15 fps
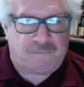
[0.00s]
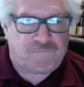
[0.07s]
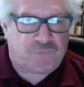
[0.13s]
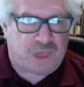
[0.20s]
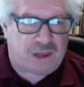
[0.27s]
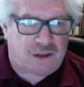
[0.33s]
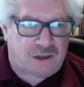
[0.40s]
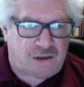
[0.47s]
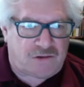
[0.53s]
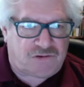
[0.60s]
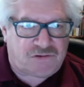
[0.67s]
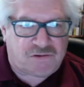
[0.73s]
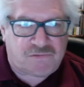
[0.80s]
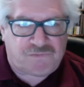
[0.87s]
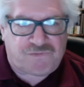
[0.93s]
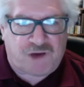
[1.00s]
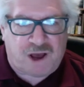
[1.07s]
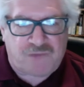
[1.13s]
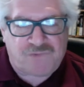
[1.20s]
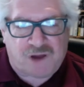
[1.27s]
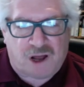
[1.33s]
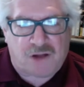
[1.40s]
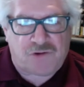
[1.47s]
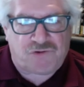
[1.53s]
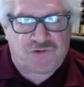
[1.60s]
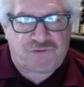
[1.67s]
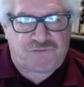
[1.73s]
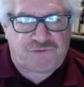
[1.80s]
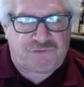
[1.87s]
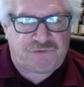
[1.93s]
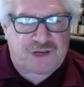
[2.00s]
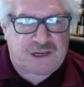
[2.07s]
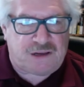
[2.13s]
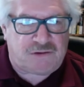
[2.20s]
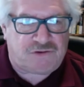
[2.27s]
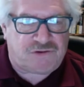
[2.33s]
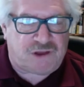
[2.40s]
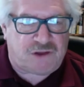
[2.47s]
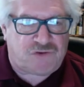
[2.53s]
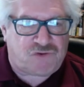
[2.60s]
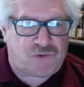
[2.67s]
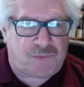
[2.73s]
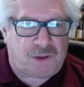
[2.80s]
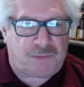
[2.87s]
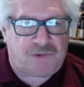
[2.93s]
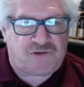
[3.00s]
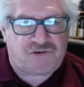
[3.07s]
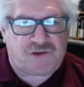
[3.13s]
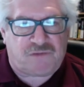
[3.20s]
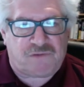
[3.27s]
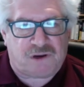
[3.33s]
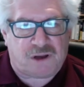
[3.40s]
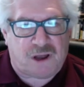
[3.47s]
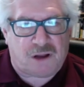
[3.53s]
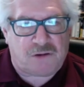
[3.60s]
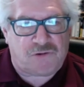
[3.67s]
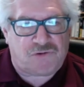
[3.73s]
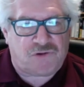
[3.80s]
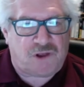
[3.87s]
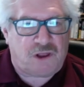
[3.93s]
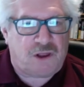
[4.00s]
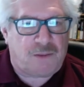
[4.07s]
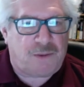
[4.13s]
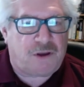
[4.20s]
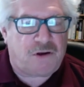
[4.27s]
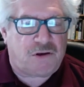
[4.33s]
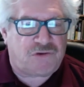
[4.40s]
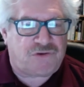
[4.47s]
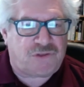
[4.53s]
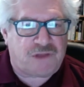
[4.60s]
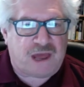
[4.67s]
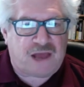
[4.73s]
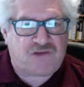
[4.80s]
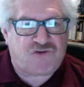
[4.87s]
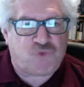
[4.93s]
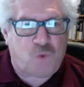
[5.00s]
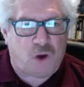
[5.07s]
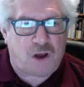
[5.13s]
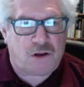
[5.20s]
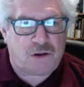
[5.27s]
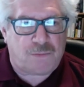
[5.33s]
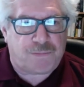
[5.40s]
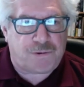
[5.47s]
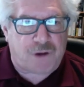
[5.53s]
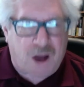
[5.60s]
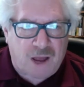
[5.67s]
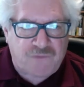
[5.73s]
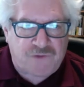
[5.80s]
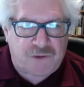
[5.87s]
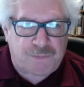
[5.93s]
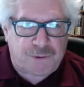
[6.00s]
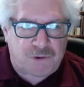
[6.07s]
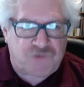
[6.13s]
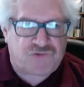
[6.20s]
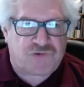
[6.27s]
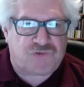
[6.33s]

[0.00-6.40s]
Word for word: at least $5.15 or maybe $7 because that's what the private postal